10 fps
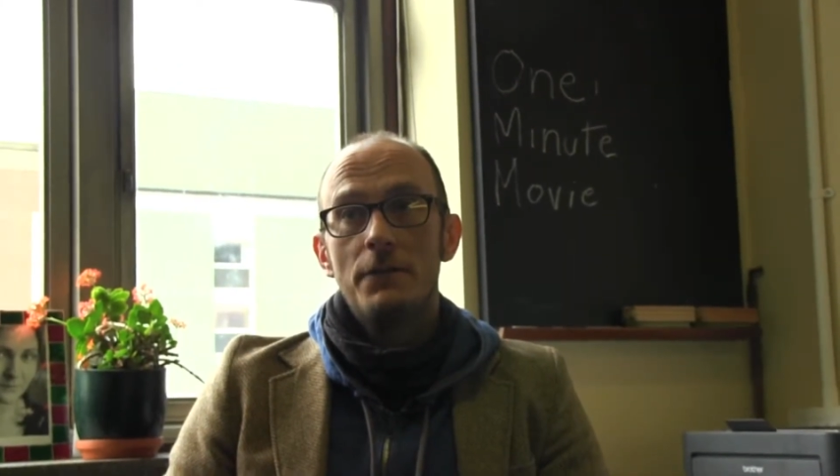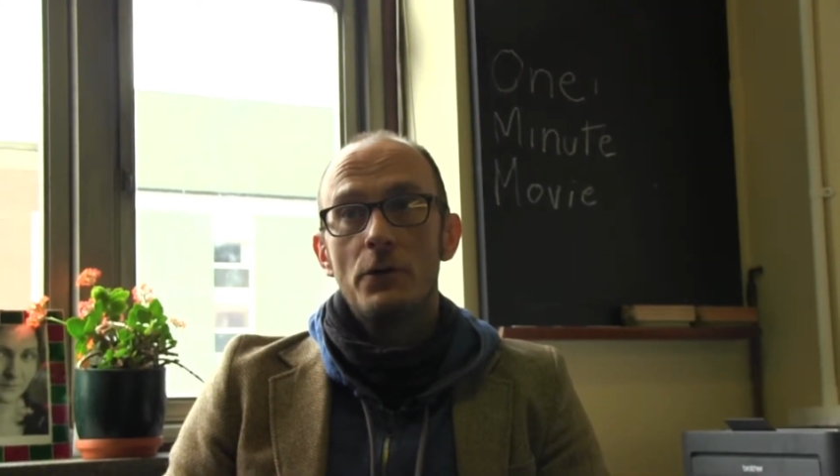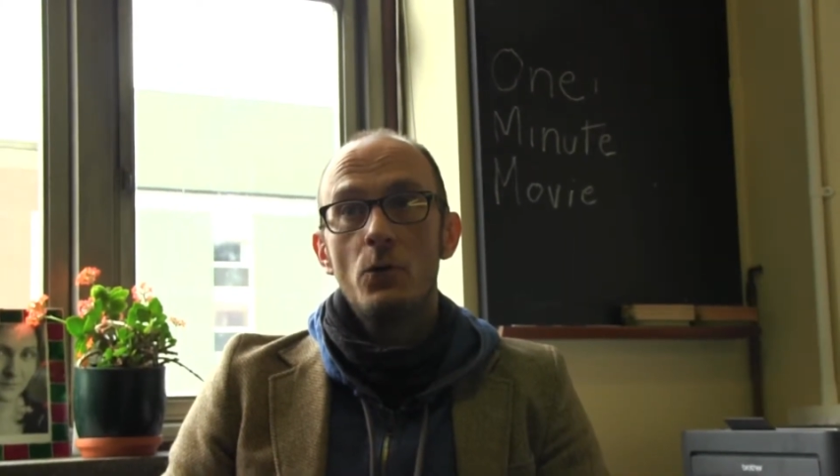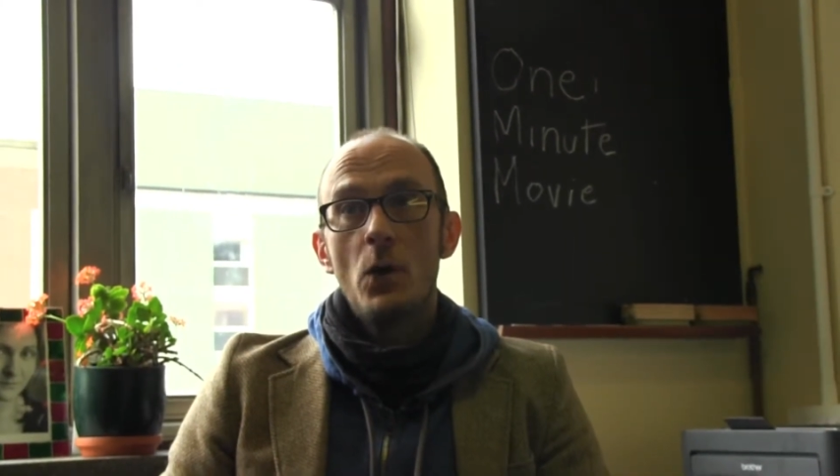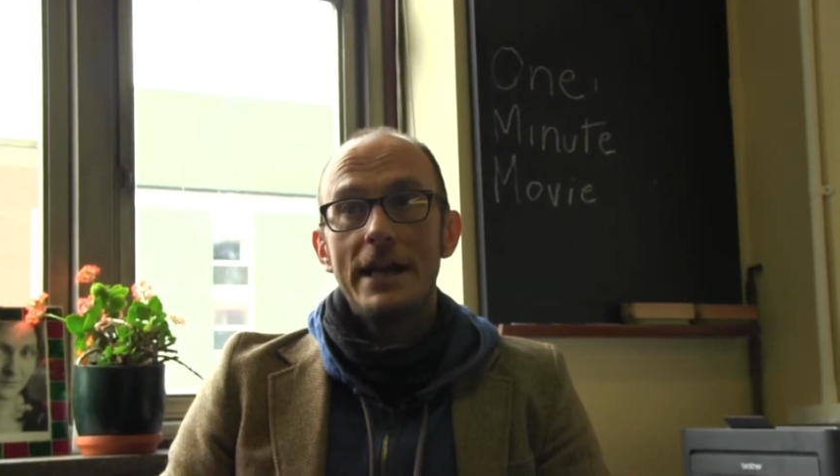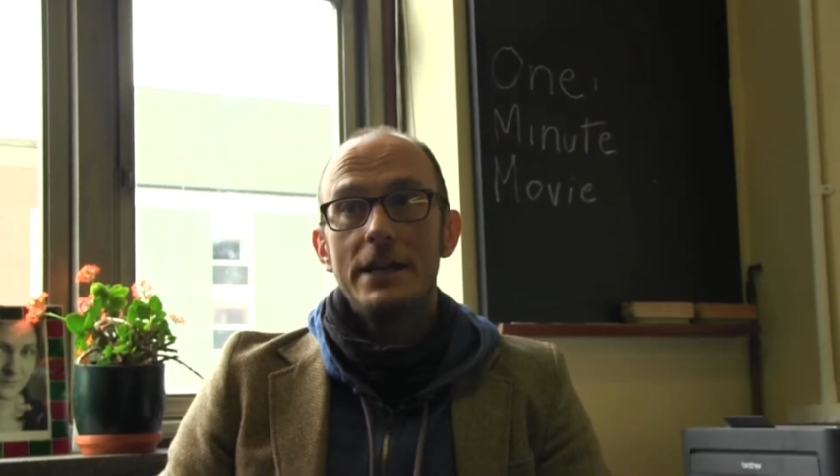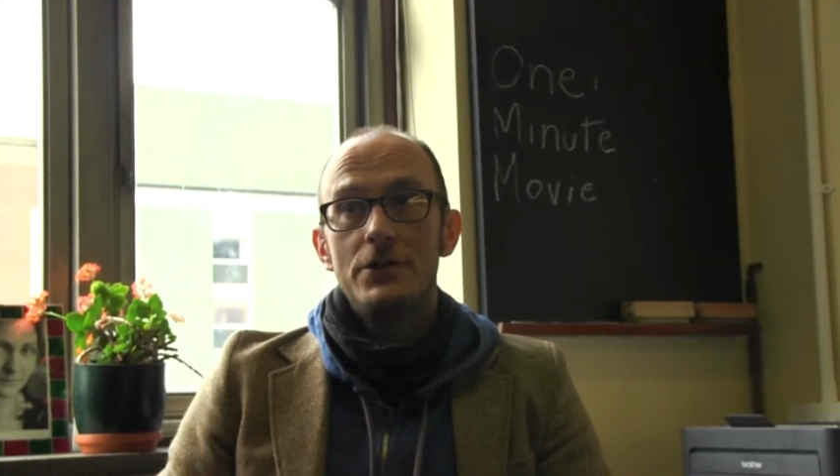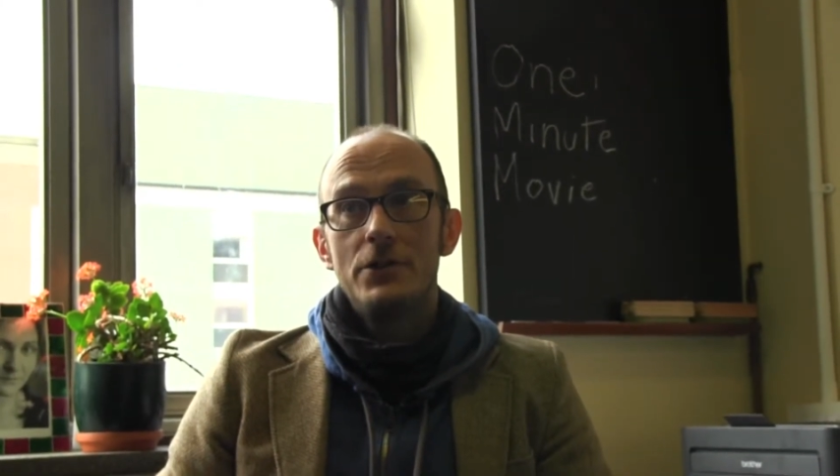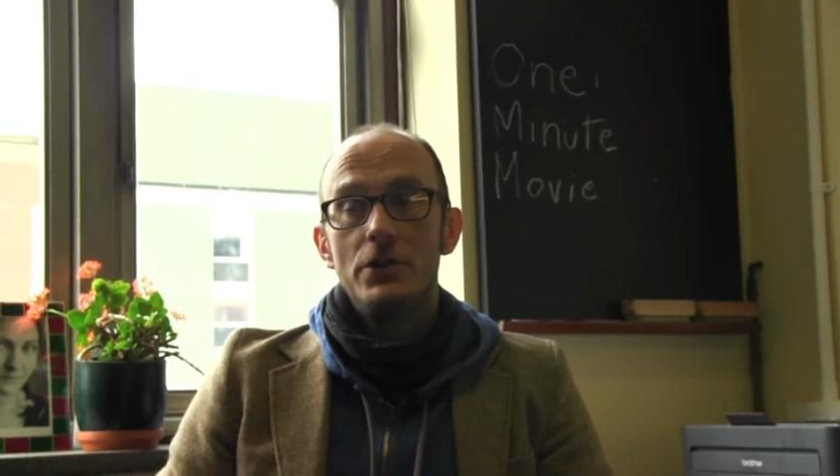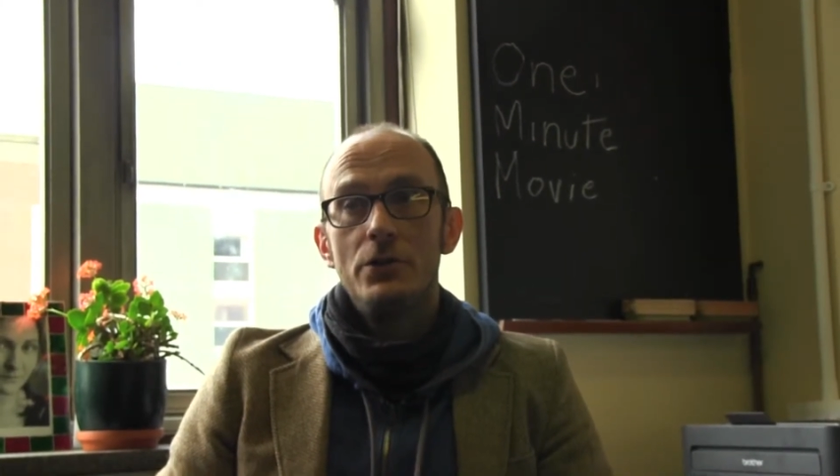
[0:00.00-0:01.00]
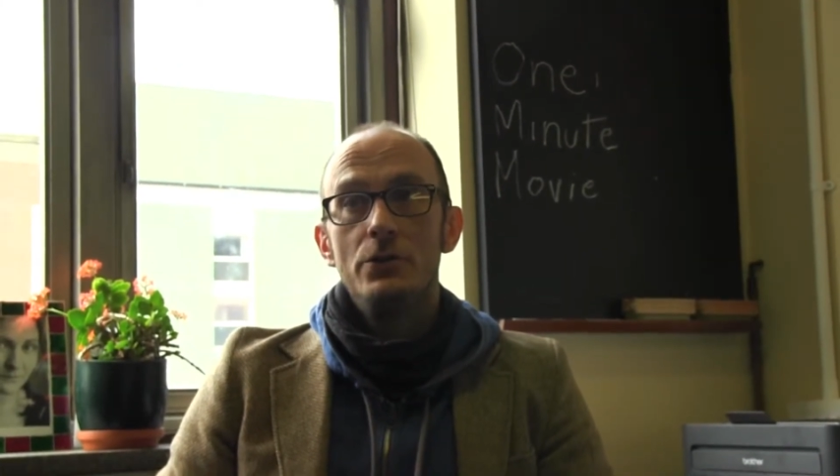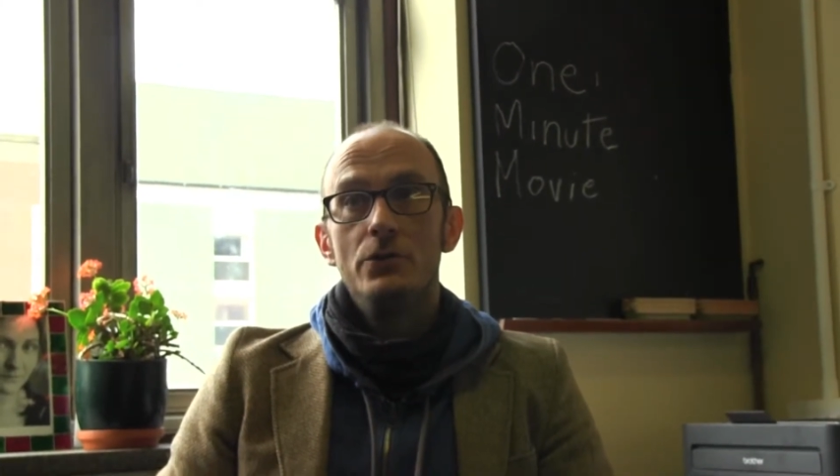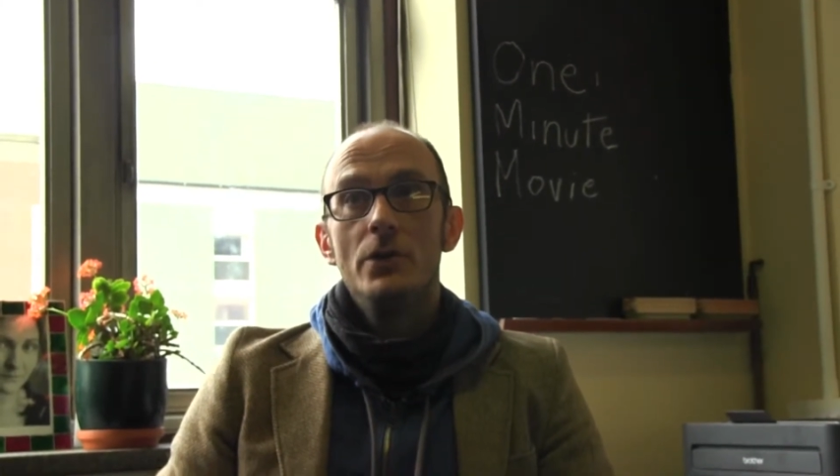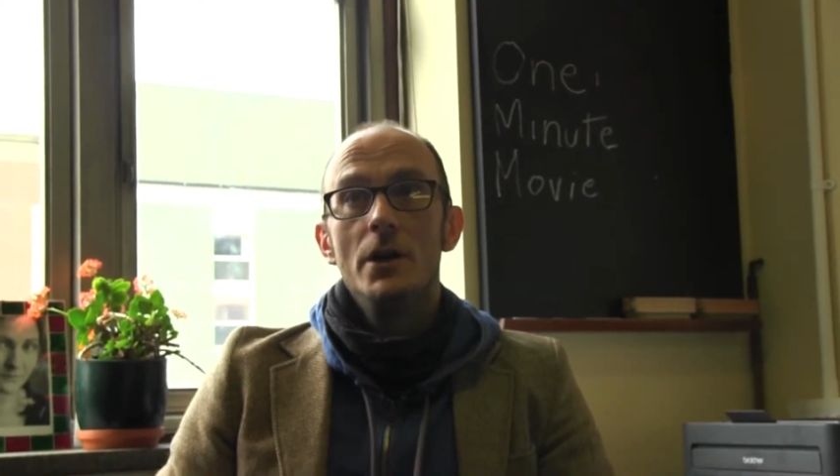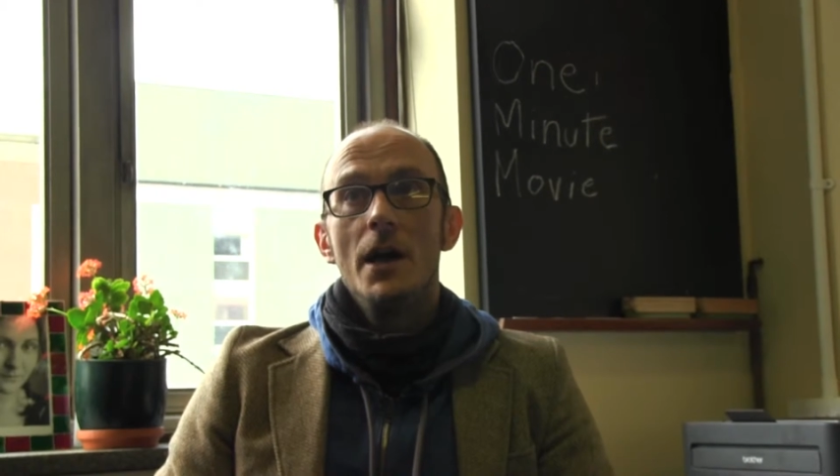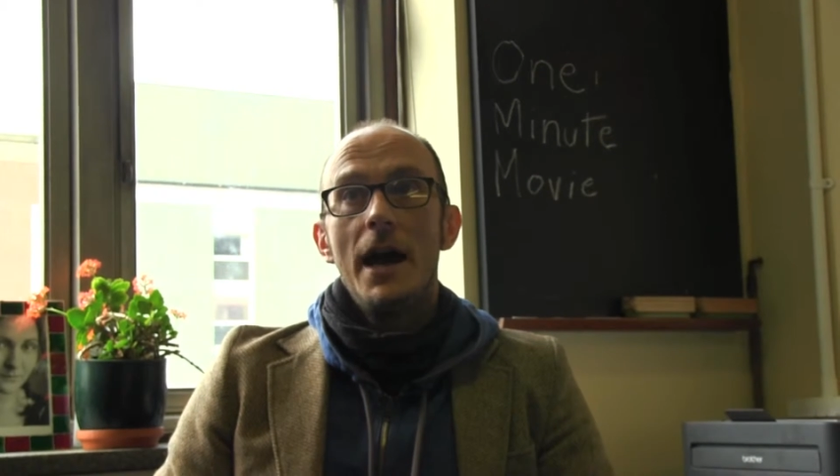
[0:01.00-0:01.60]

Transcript: for a way to